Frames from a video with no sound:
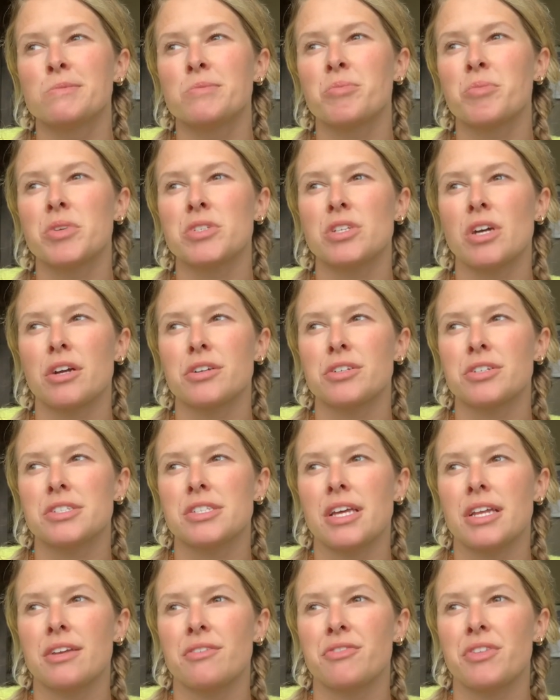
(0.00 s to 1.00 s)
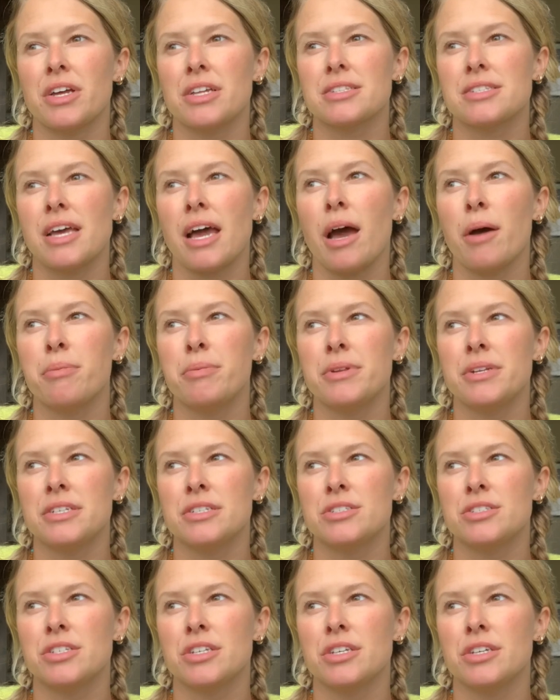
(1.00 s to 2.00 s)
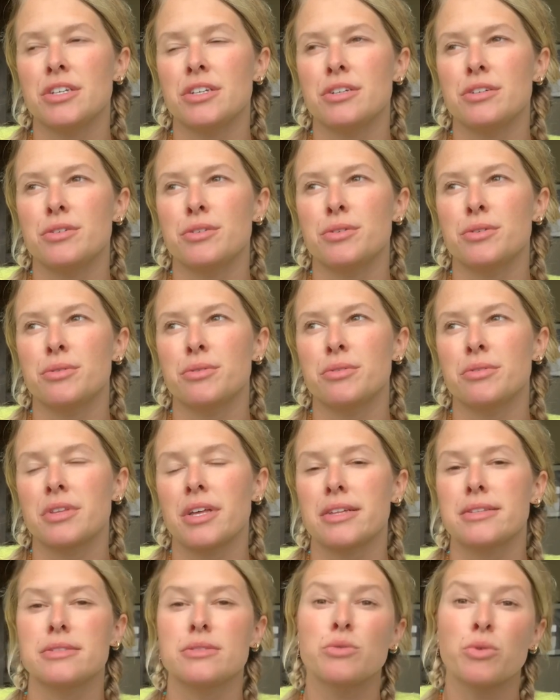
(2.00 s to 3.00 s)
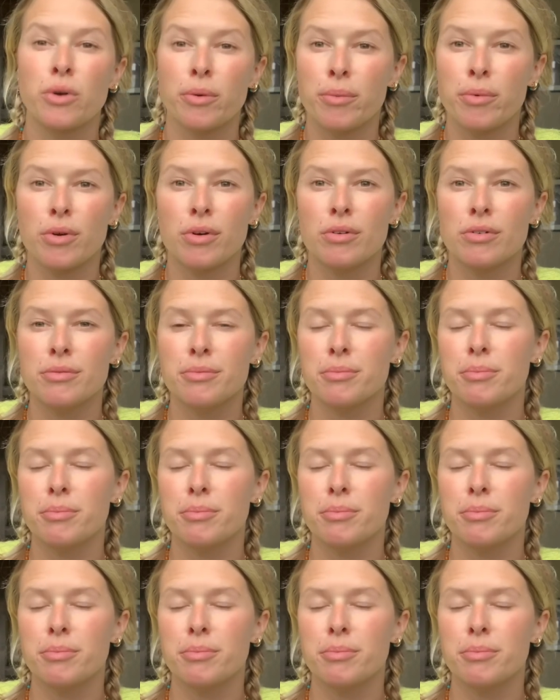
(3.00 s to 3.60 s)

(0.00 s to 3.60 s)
the doctor said if that's happening to you, that's normal.